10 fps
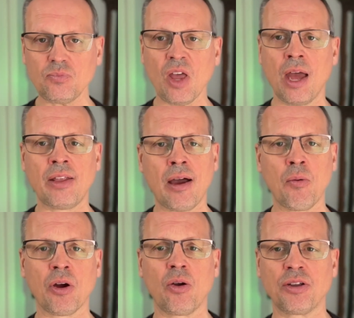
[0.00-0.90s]
and now
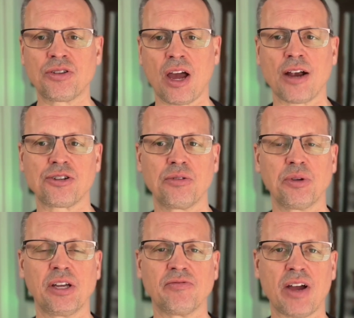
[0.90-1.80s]
we're going to actually
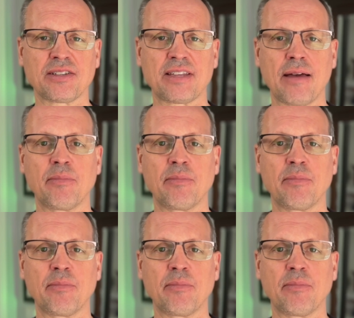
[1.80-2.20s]
reinvest that